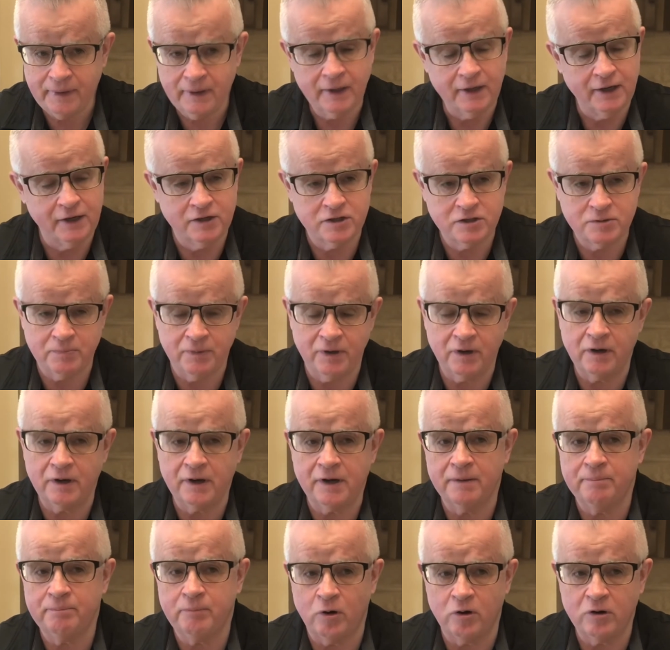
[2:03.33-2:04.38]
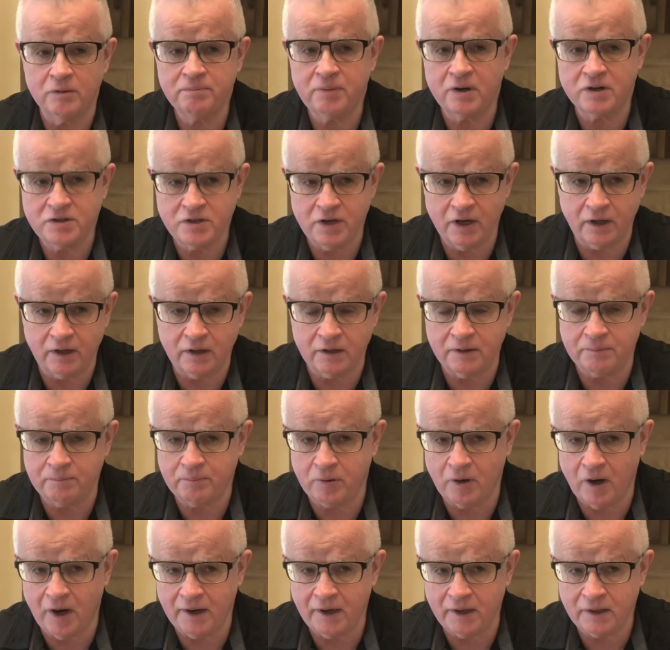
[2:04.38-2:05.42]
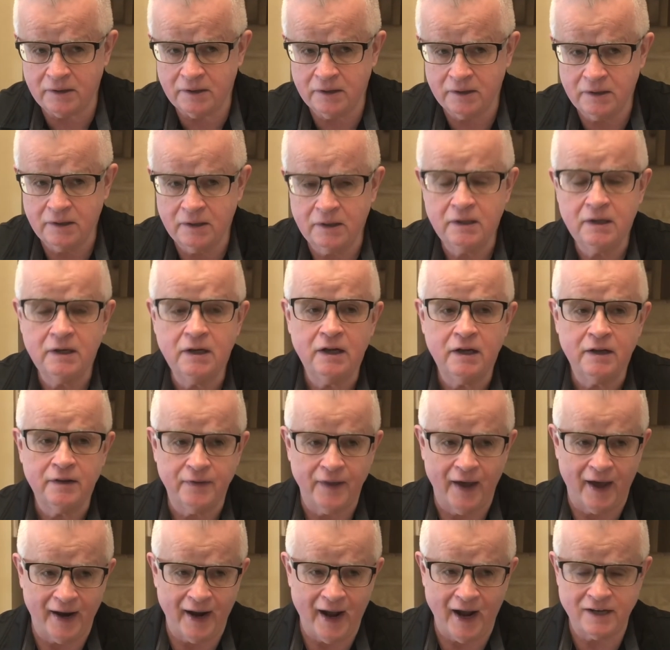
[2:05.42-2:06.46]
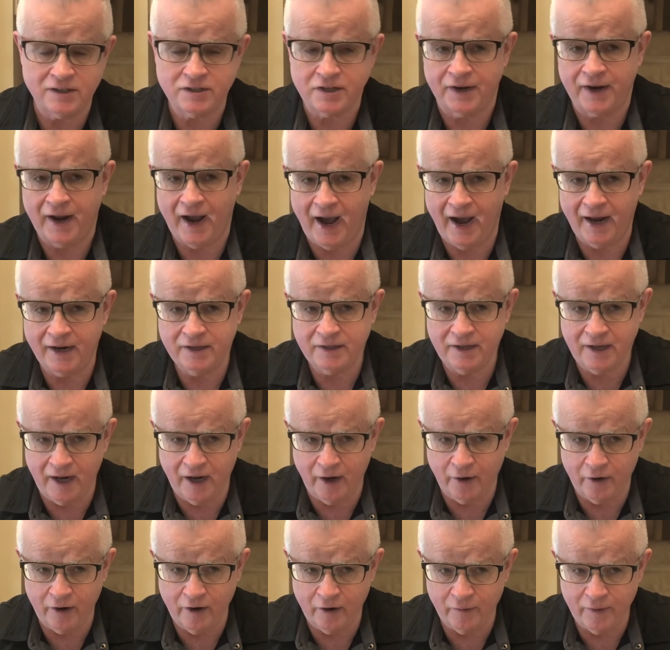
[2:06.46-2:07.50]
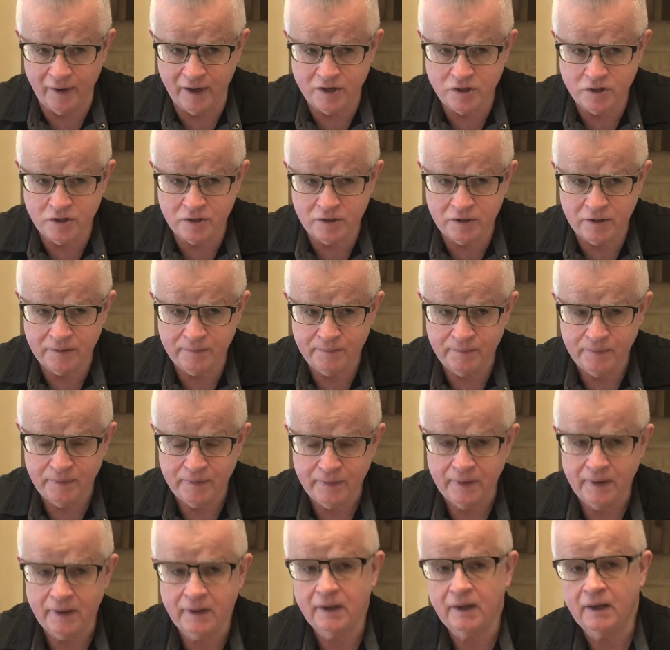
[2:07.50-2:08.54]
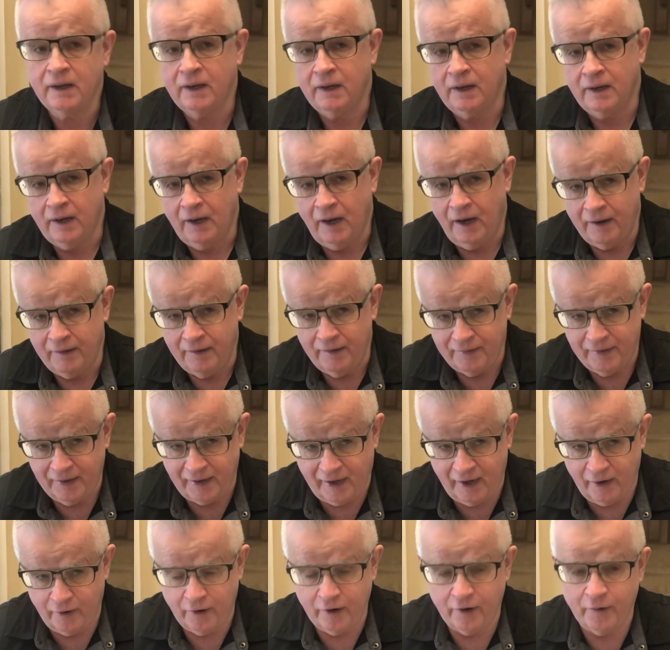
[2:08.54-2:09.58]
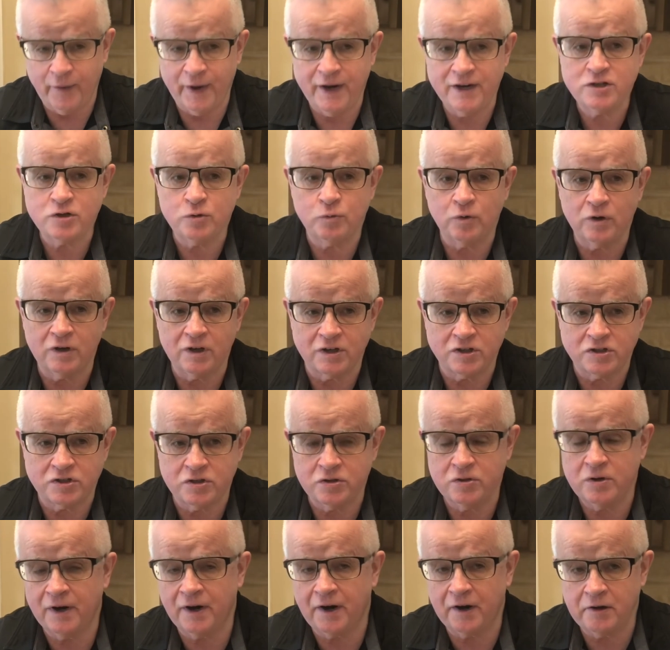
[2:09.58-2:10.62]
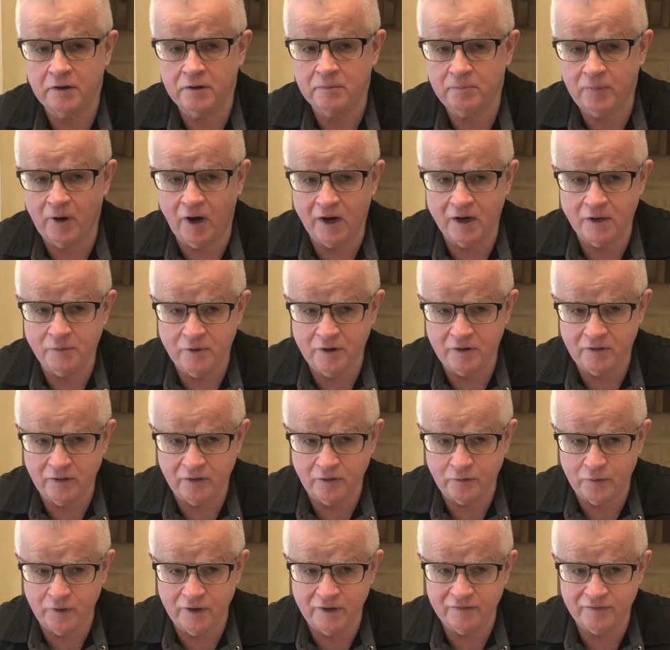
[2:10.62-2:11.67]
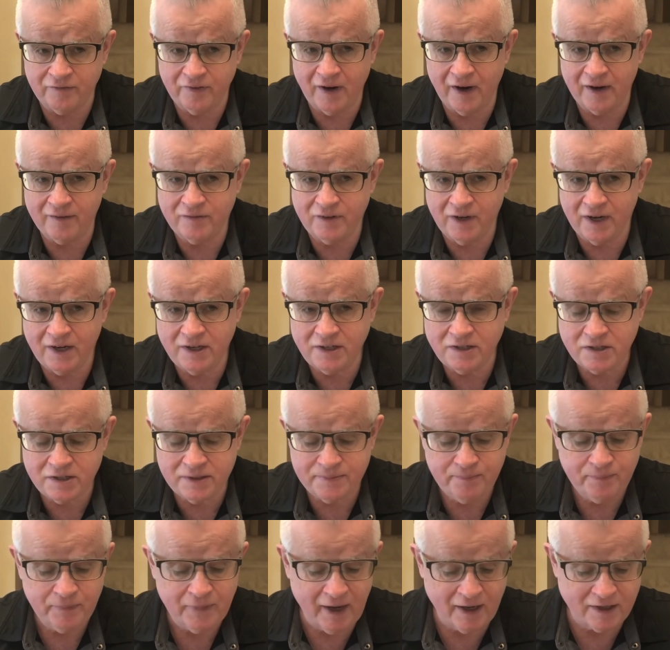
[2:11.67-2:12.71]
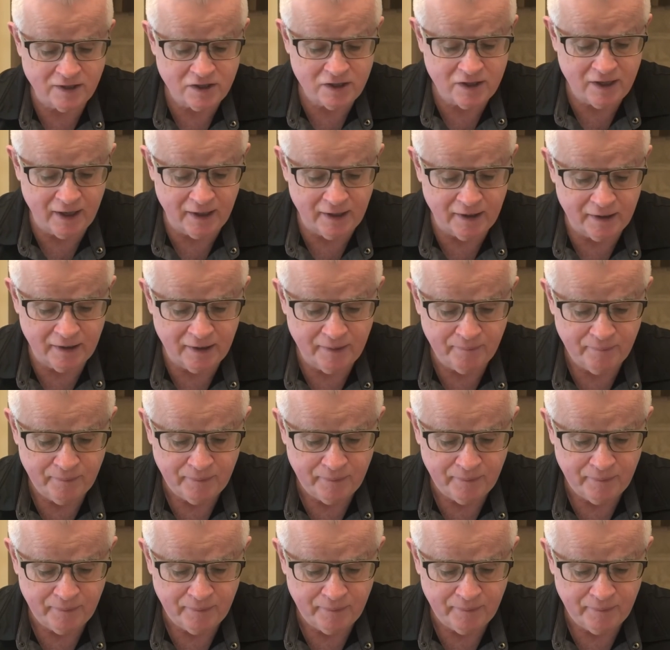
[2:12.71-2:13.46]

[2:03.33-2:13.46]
It is merely a bone particulate product that has an added carrier agent. The carrier agent will exude out of the body within three to five days, as stated.